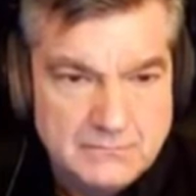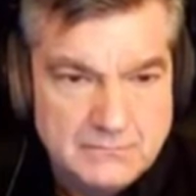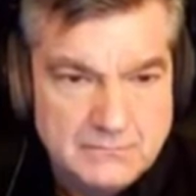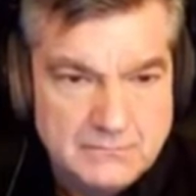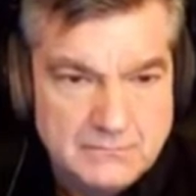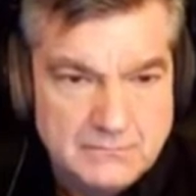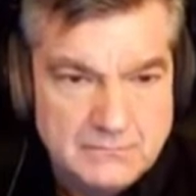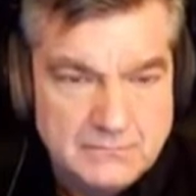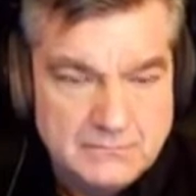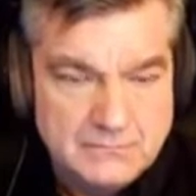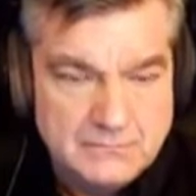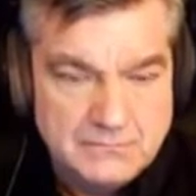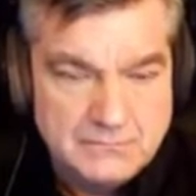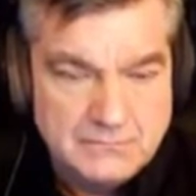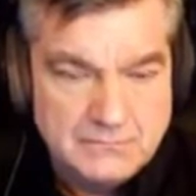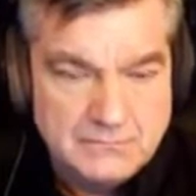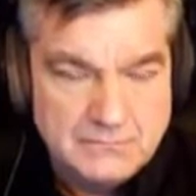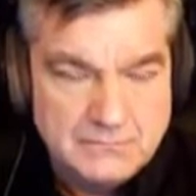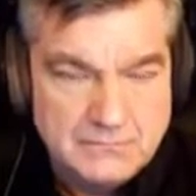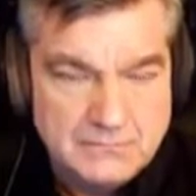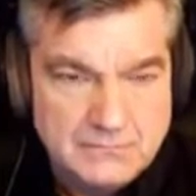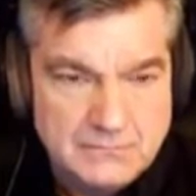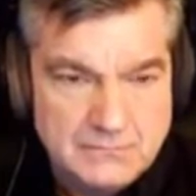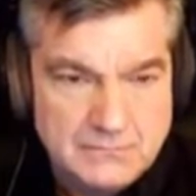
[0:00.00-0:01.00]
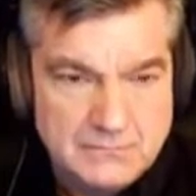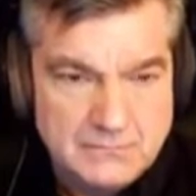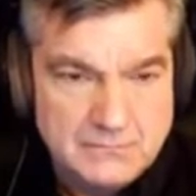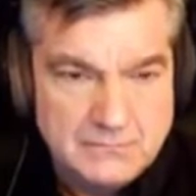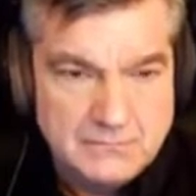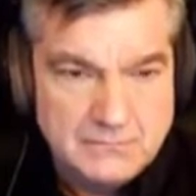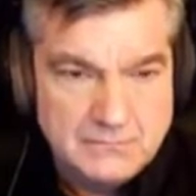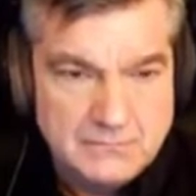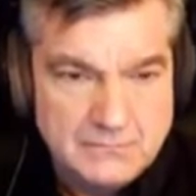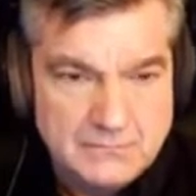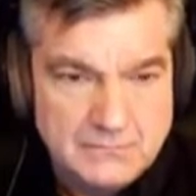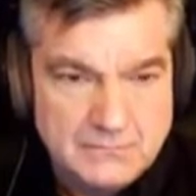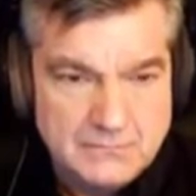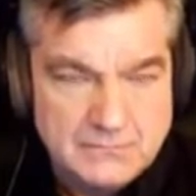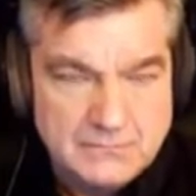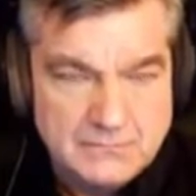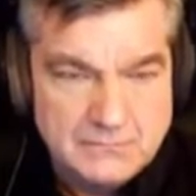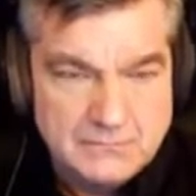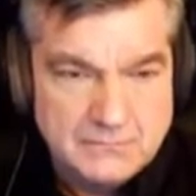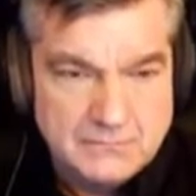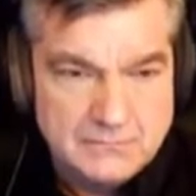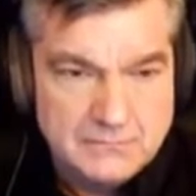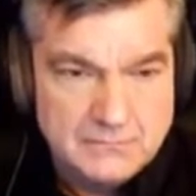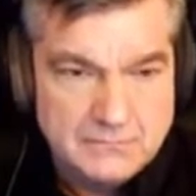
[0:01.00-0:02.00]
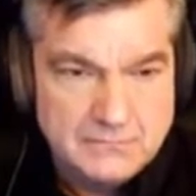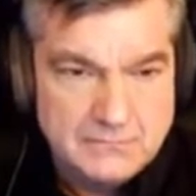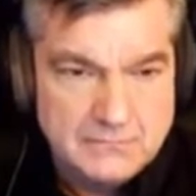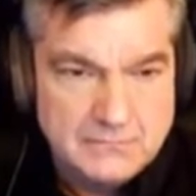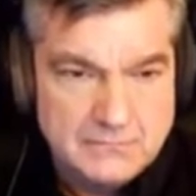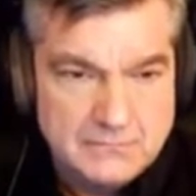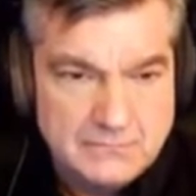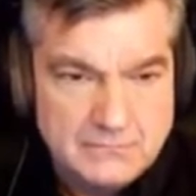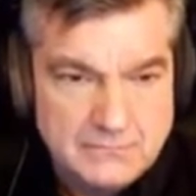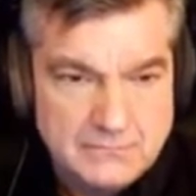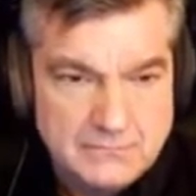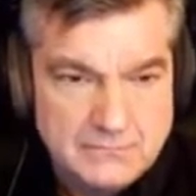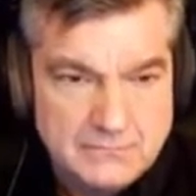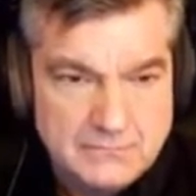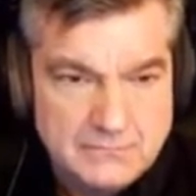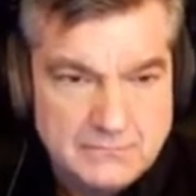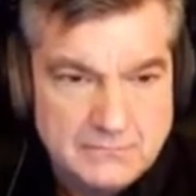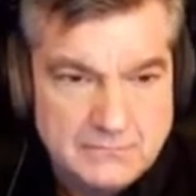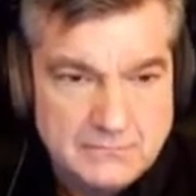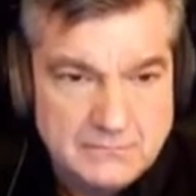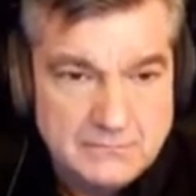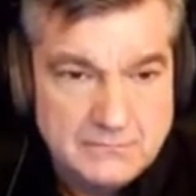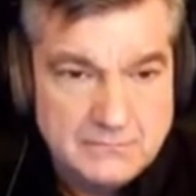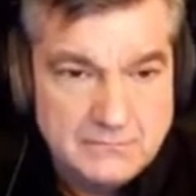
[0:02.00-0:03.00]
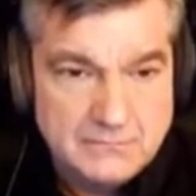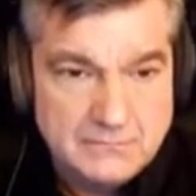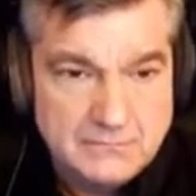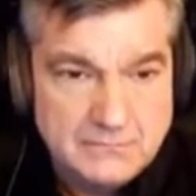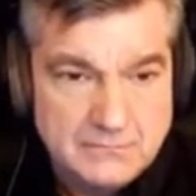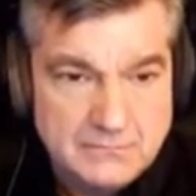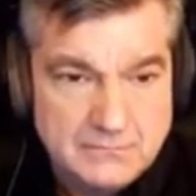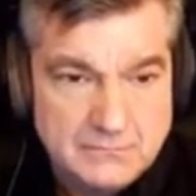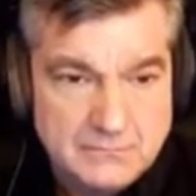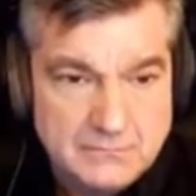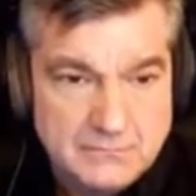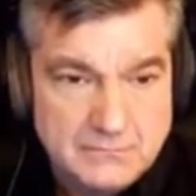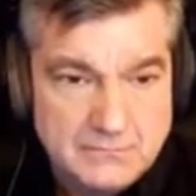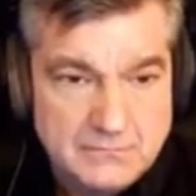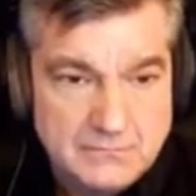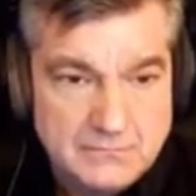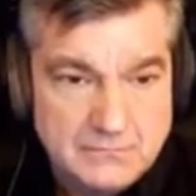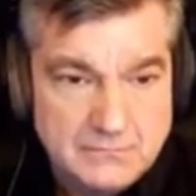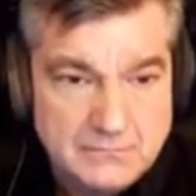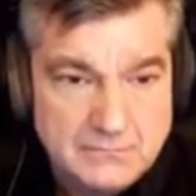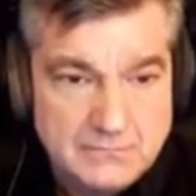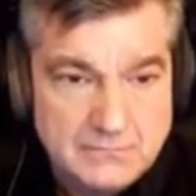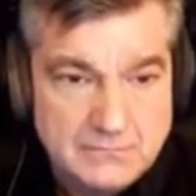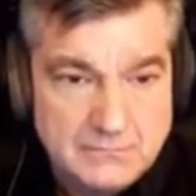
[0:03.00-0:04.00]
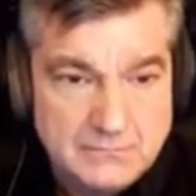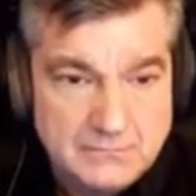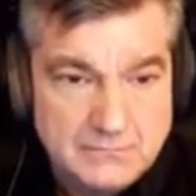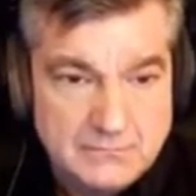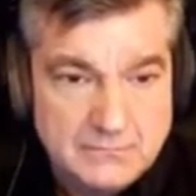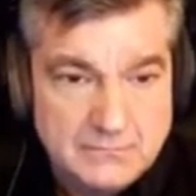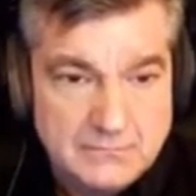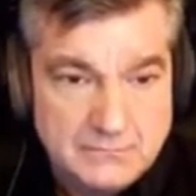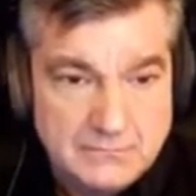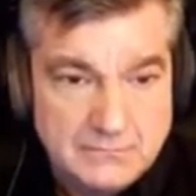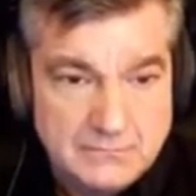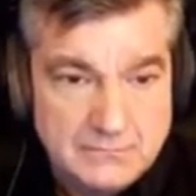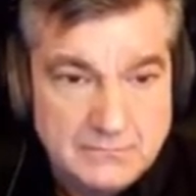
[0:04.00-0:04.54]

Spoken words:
(not speaking)